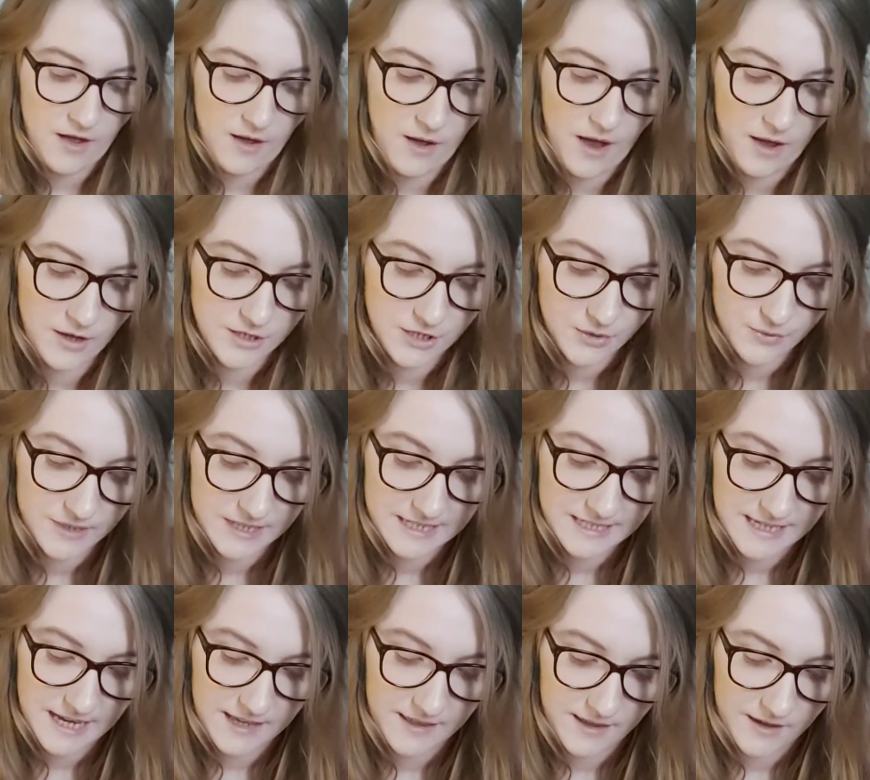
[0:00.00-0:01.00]
I do want to
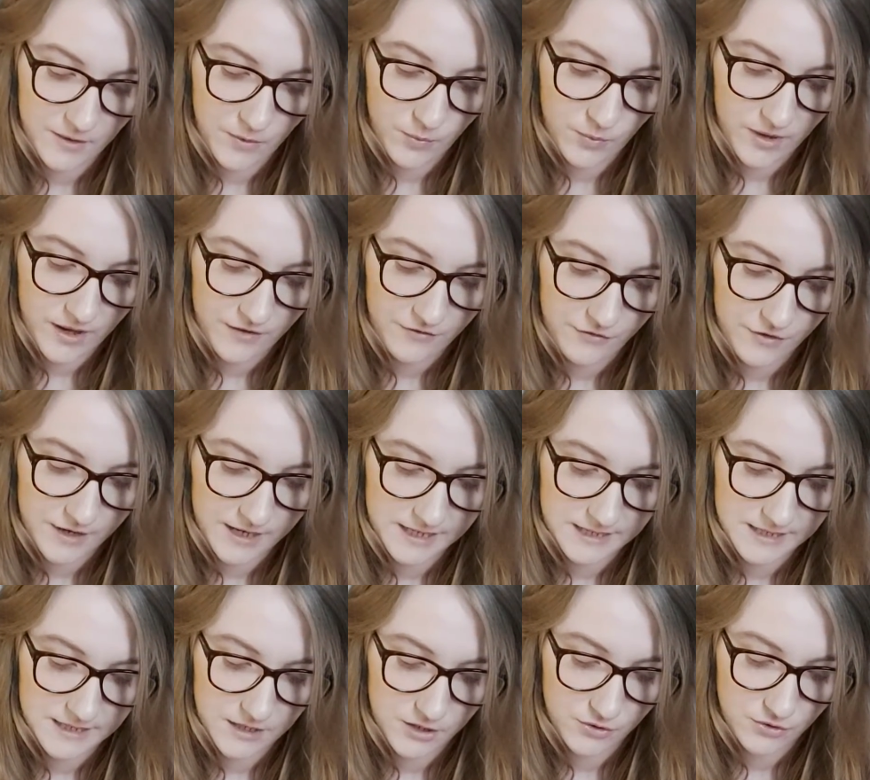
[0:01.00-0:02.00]
say that whatever it
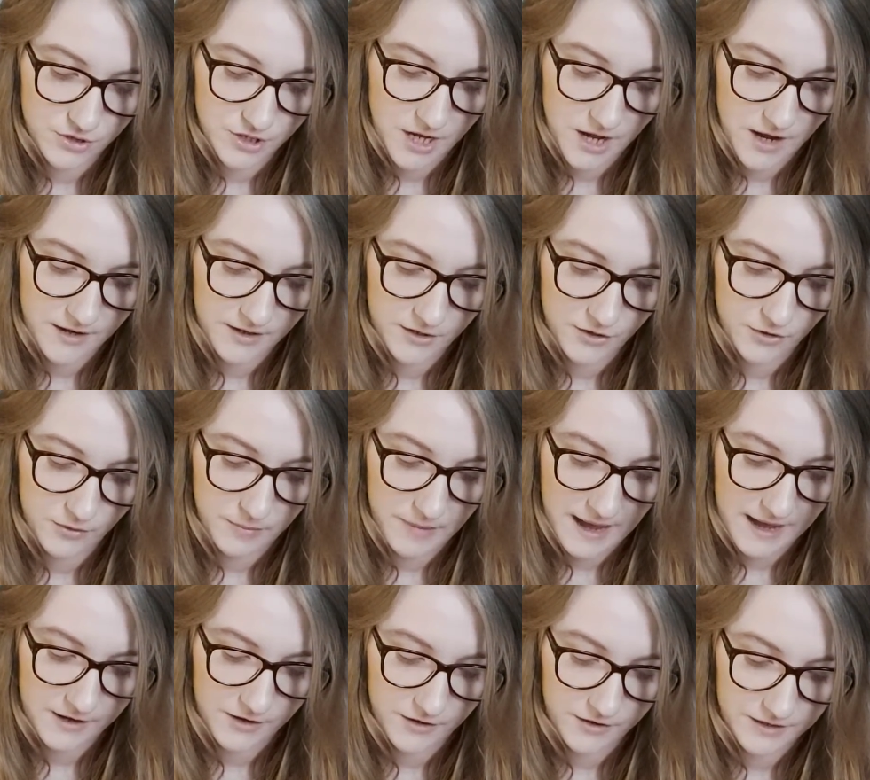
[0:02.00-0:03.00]
is that you're turning your
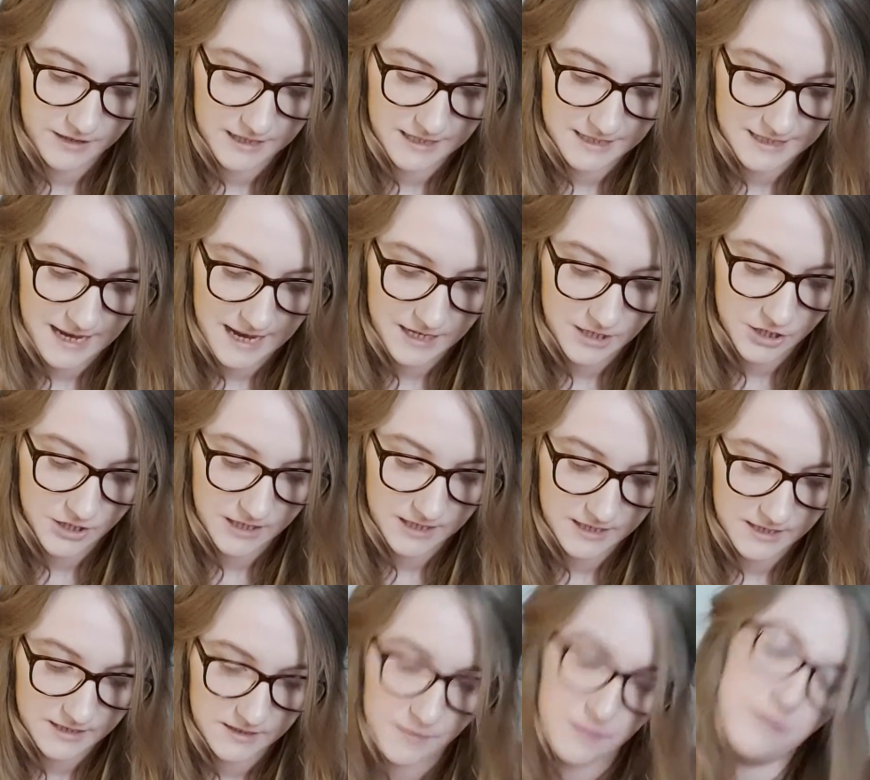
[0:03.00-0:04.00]
back on is actually
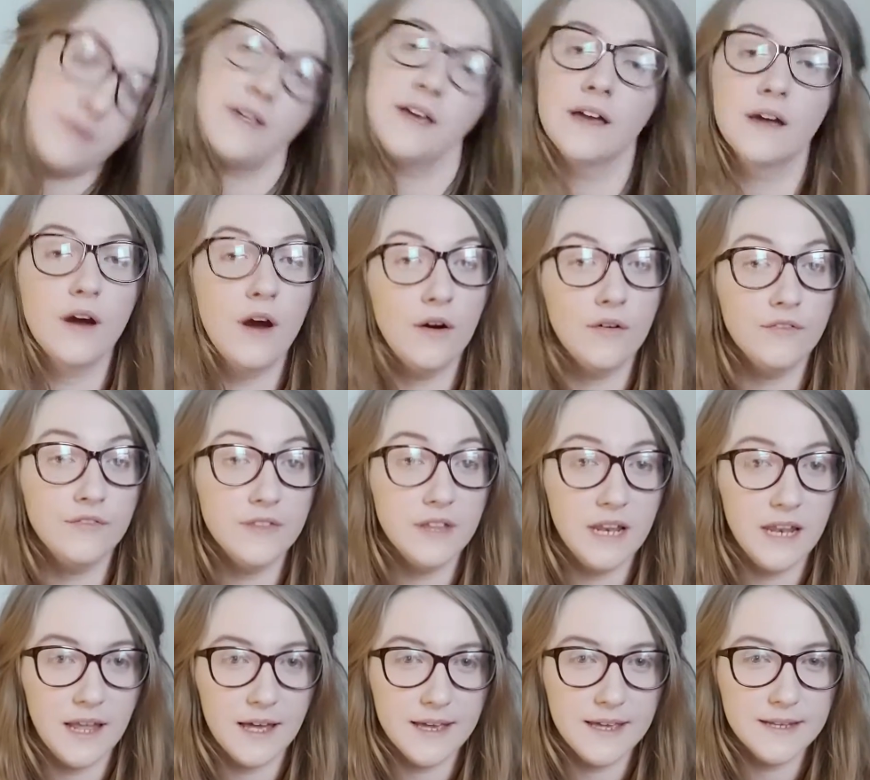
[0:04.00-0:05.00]
something of the
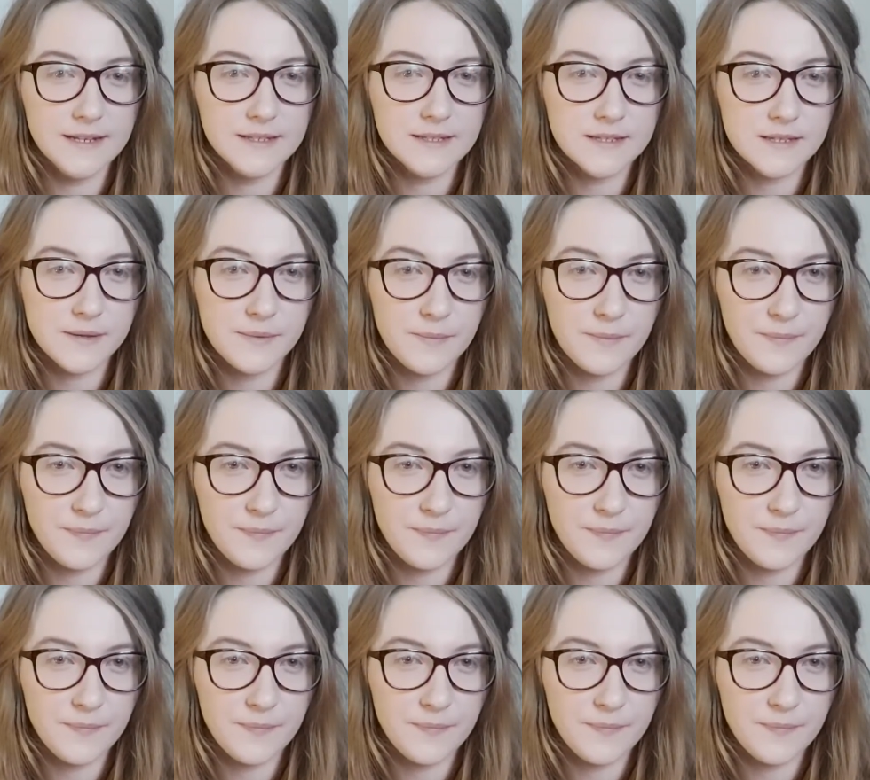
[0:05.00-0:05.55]
light.